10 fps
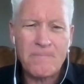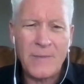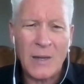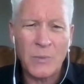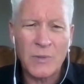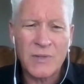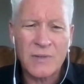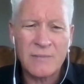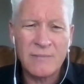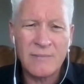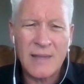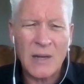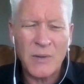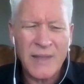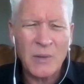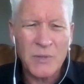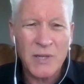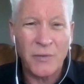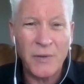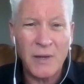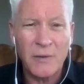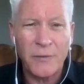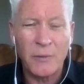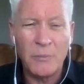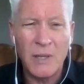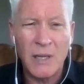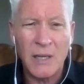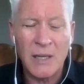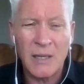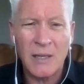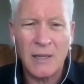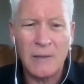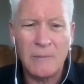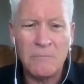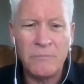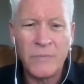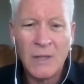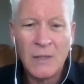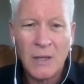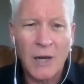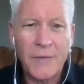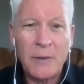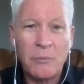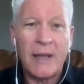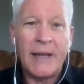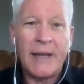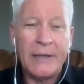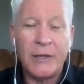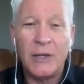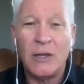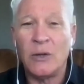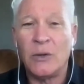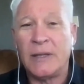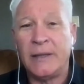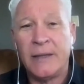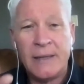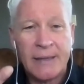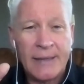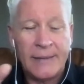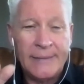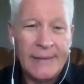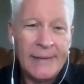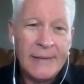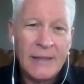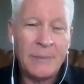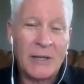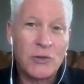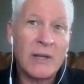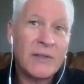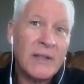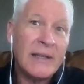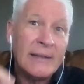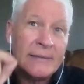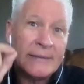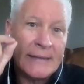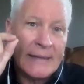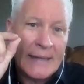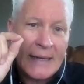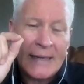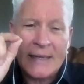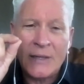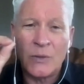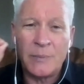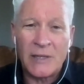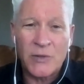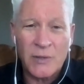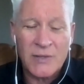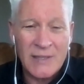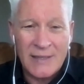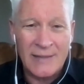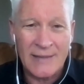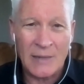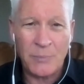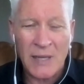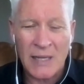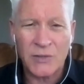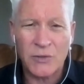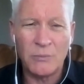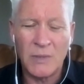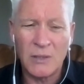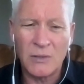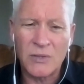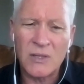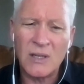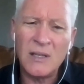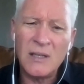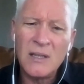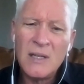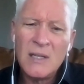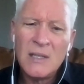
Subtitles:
That was a fear for me. Are they ready? And am I trusting God, or am I trusting that pastor most? And